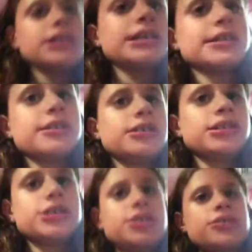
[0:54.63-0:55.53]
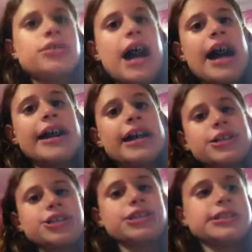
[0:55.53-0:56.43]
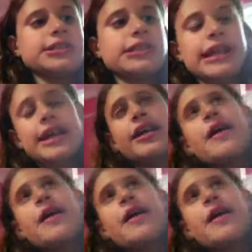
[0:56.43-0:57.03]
And also I actually need, like,